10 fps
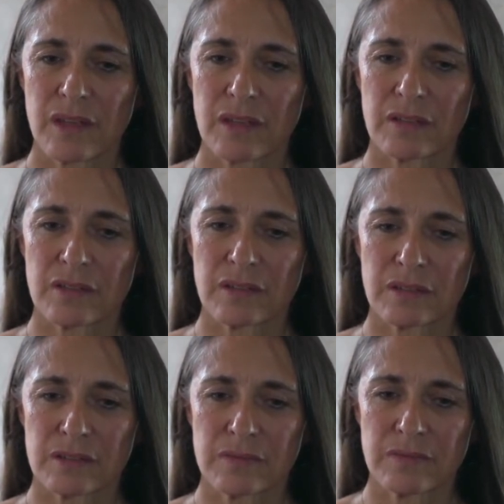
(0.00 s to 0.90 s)
And,
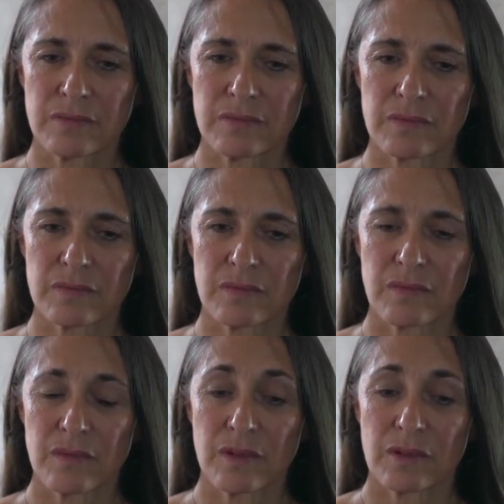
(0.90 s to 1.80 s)
um,
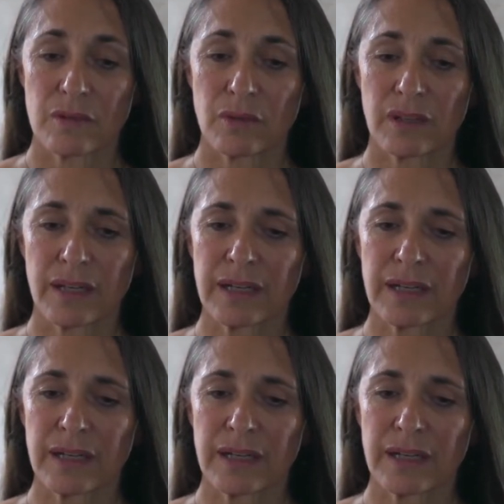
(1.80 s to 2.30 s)
well,